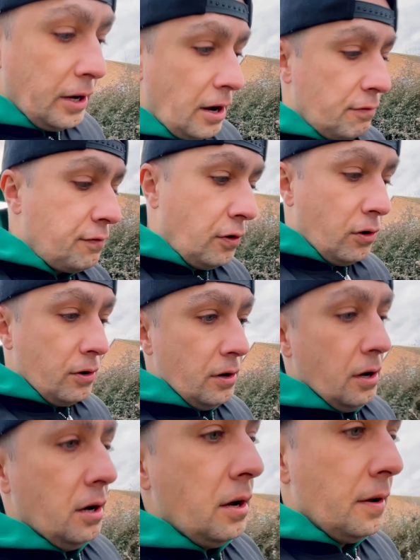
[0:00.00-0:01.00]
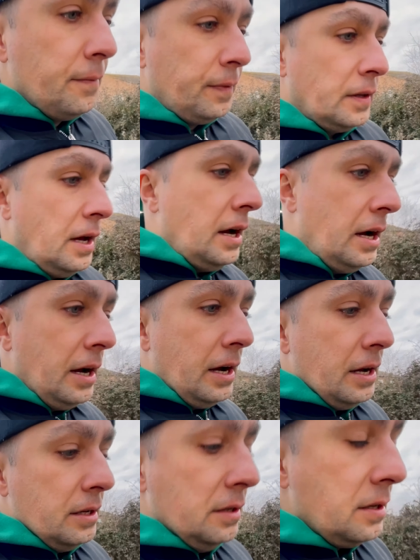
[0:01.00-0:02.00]
iPhone
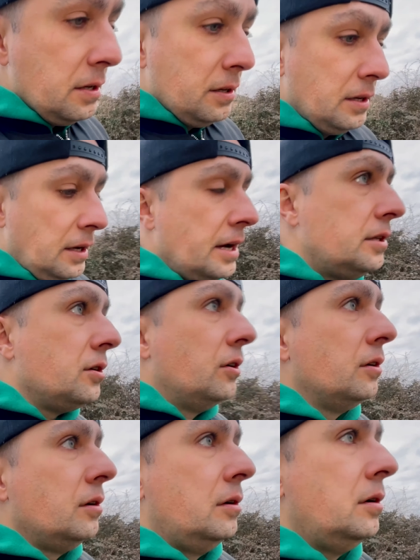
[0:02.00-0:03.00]
and the light on?